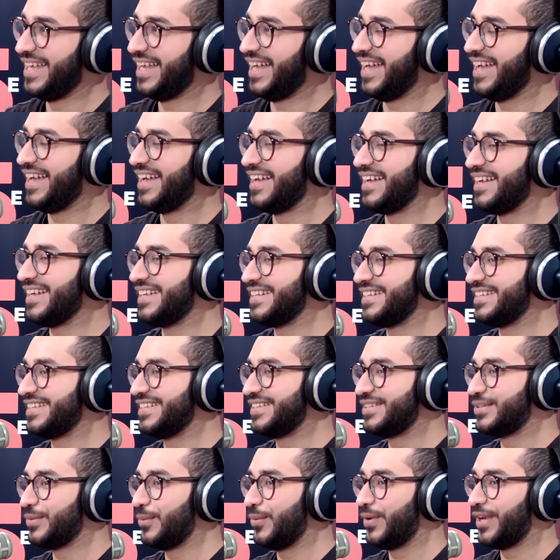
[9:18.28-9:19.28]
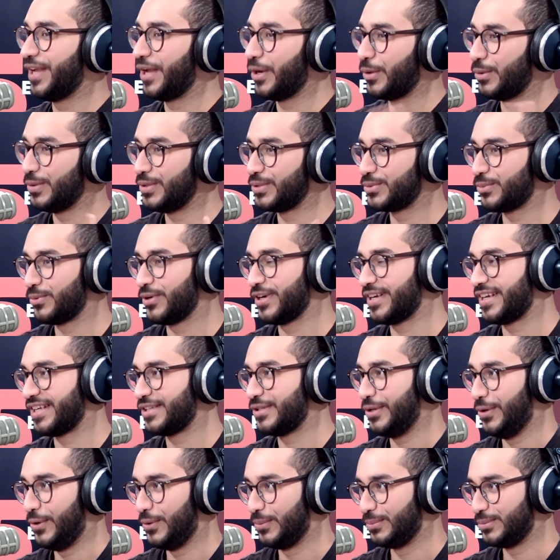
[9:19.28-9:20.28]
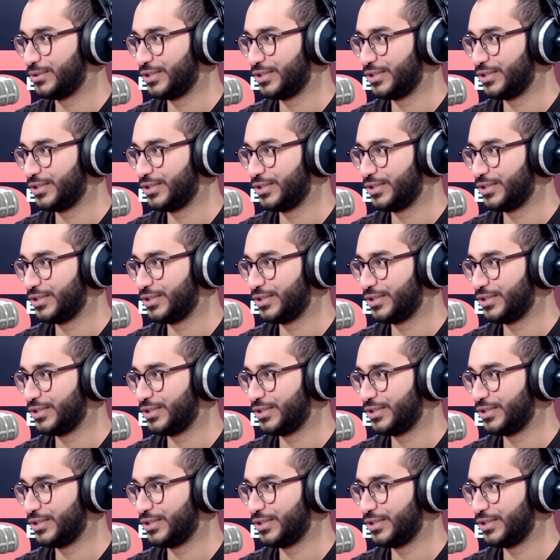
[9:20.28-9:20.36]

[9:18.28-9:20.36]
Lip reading: And when I always work at home,